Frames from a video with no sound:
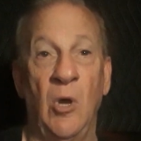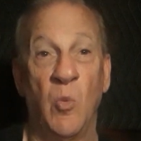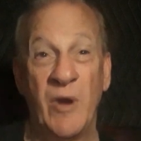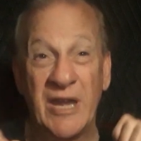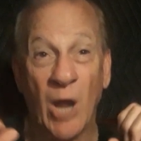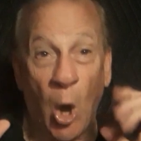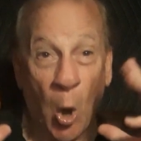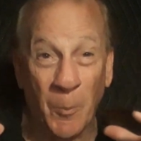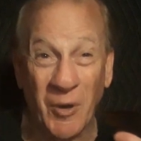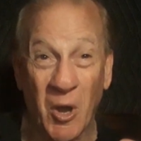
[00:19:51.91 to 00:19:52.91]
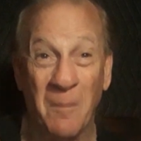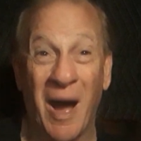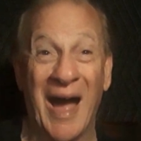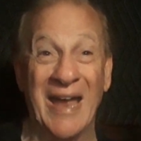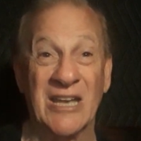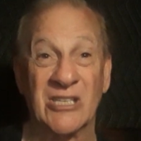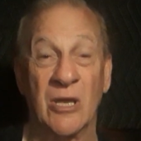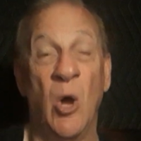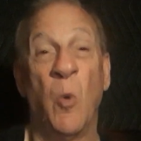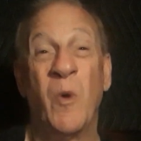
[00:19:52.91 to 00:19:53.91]
We need to open our minds,
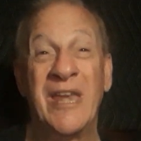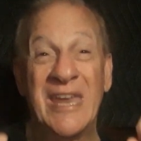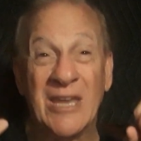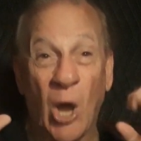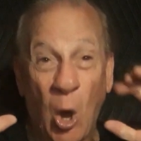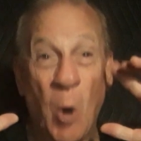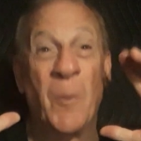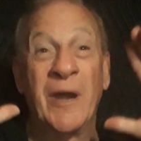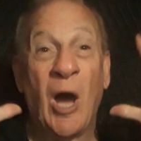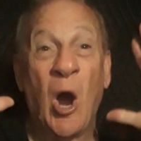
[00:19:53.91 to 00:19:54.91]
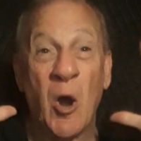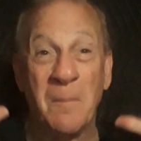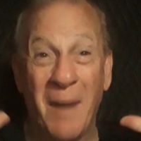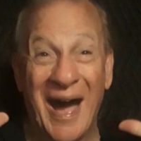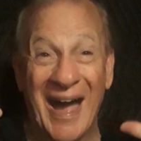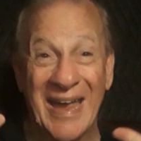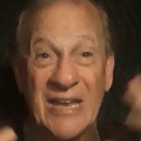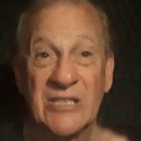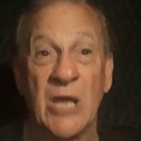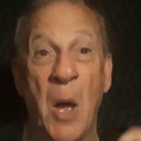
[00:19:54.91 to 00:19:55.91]
We need to open our
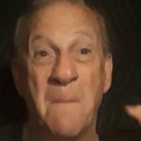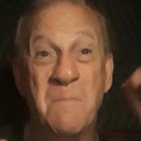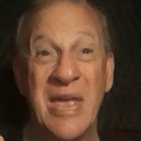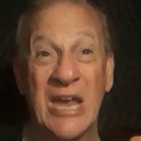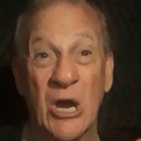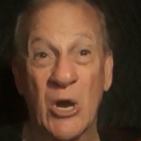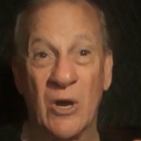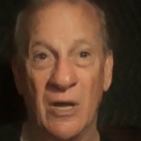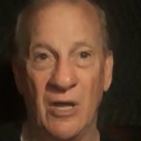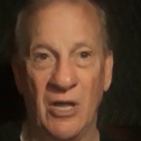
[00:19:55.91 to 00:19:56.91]
minds bigger